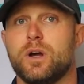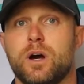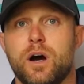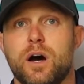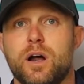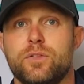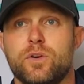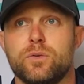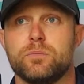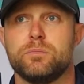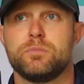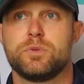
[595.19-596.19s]

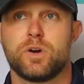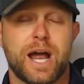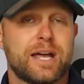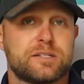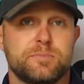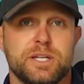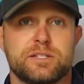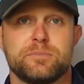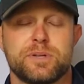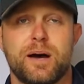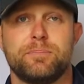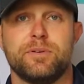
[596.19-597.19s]
there has to be some
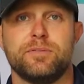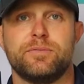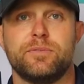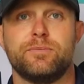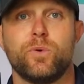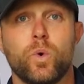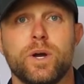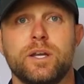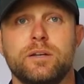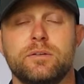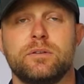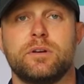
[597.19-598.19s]
type of
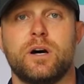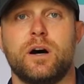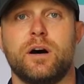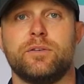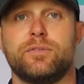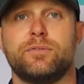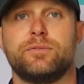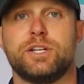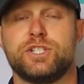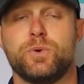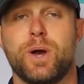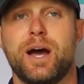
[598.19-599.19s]
void
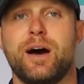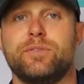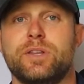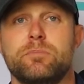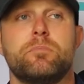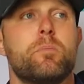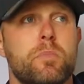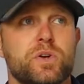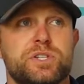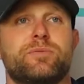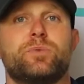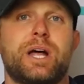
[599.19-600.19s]
that you have, and then most
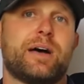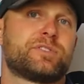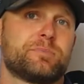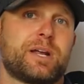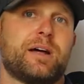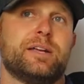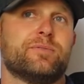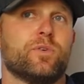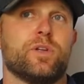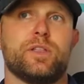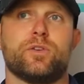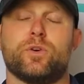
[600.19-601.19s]
of them would have some type,
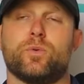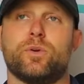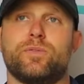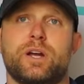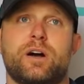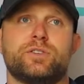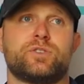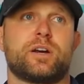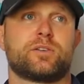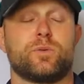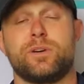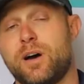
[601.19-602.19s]
either a roofing
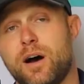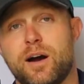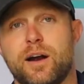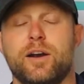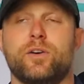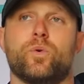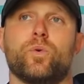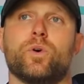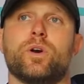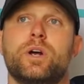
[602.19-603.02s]
contractor retired, or